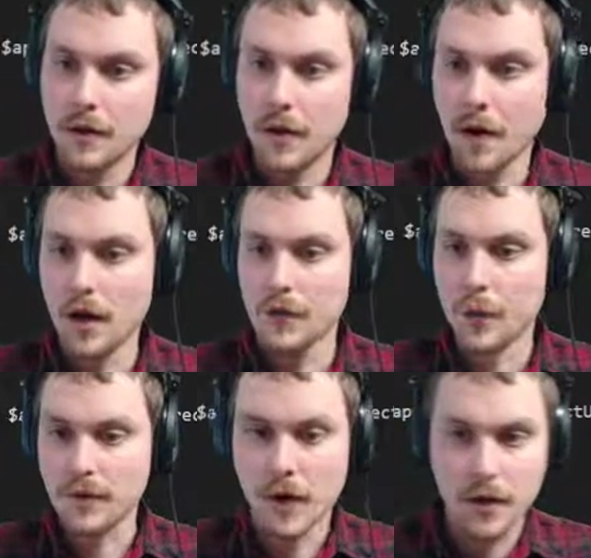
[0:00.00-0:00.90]
uh, so
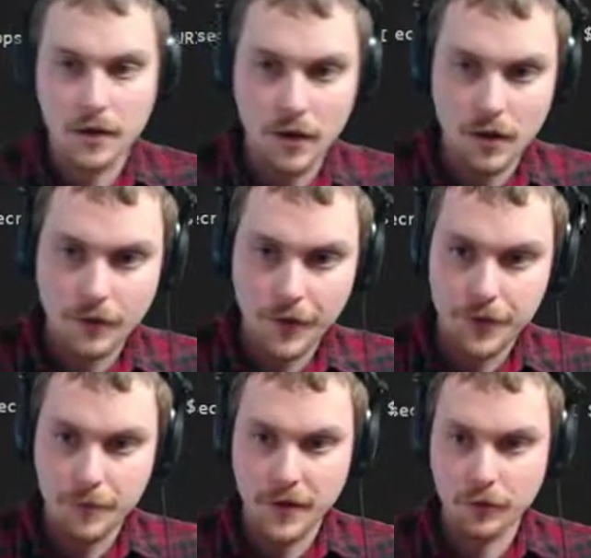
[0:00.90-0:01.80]
I've got, I've got
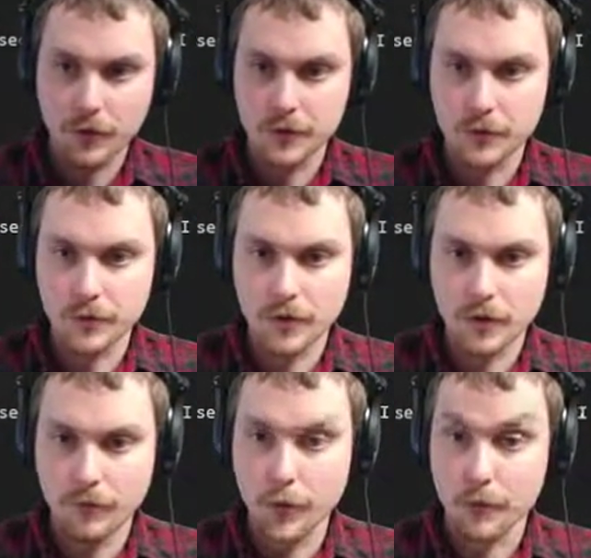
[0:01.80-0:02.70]
the PS credential, the
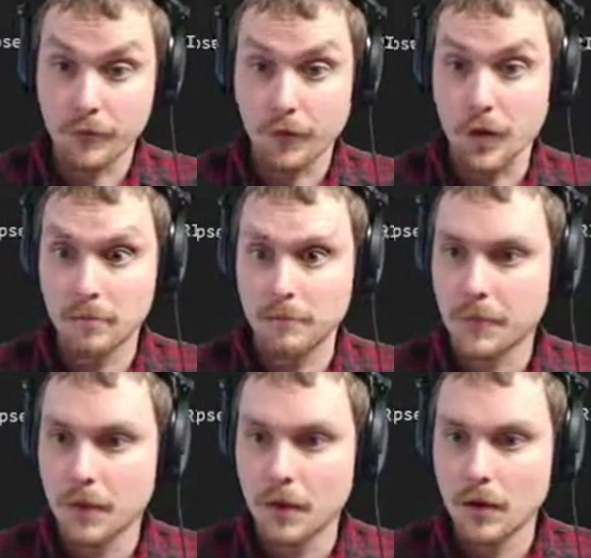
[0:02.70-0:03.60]
converting from,
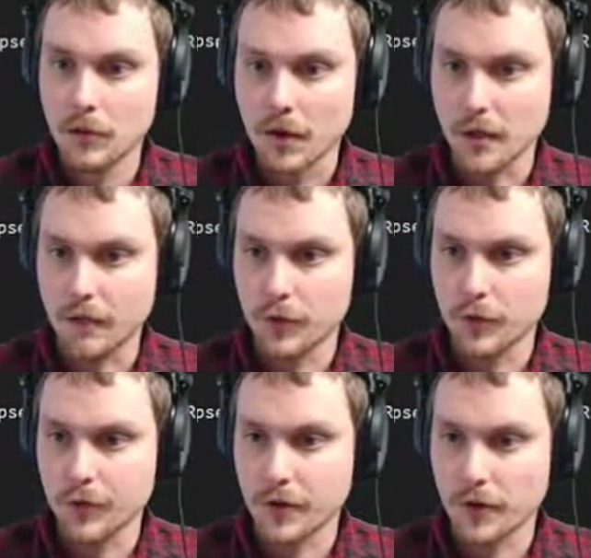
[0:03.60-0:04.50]
so I got convert
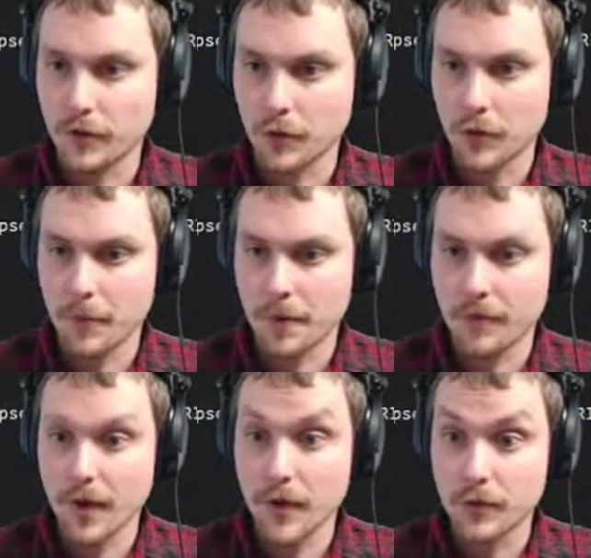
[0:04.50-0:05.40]
to secure string property of
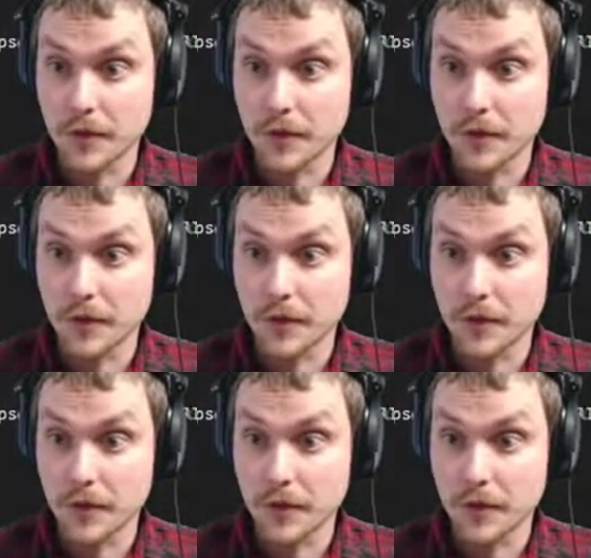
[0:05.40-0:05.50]
value, so